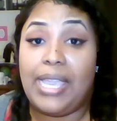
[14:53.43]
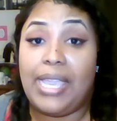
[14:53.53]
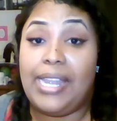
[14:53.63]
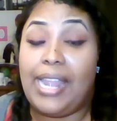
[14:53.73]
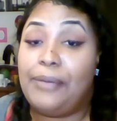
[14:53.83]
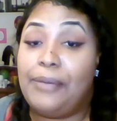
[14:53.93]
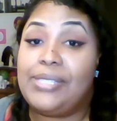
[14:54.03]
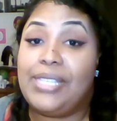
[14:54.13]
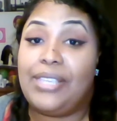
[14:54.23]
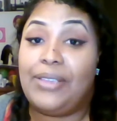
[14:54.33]
and I will
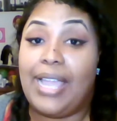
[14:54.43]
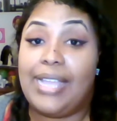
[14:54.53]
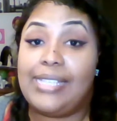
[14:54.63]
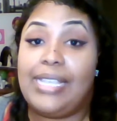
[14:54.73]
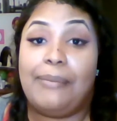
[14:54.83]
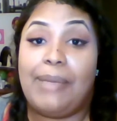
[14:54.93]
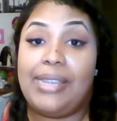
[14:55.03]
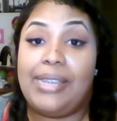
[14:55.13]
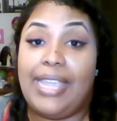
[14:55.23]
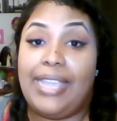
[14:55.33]
see you guys in my
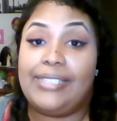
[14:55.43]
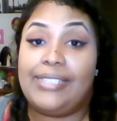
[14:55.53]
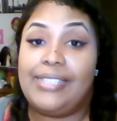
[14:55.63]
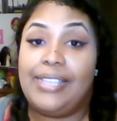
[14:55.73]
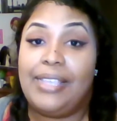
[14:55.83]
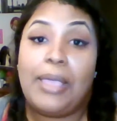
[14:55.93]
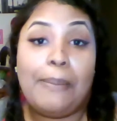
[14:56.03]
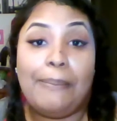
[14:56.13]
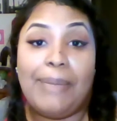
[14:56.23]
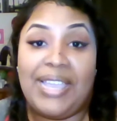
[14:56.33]
next.
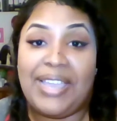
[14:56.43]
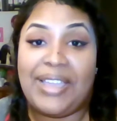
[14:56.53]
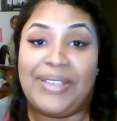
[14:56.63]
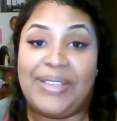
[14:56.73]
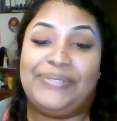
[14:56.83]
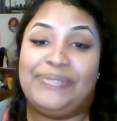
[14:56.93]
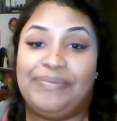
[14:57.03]
Bye, y'all.